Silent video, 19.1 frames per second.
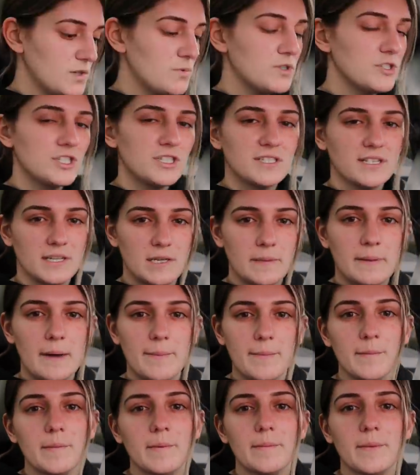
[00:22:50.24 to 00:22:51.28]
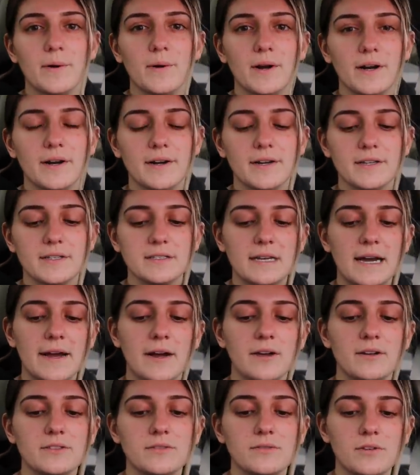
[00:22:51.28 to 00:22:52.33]
We'll just get the peppermint mocha because I
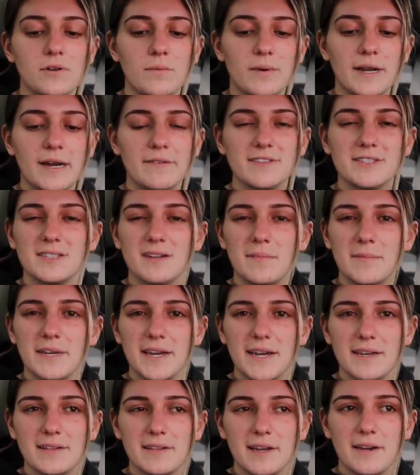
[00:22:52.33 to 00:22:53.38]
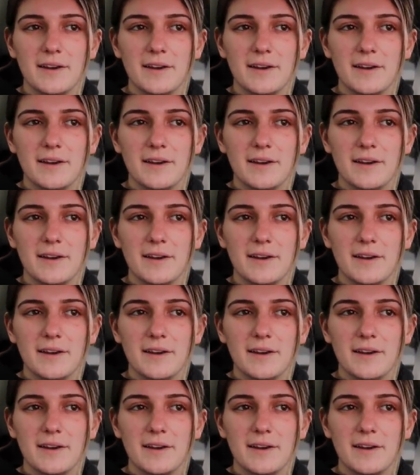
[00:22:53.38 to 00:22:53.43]
also don't want to have a stomach ache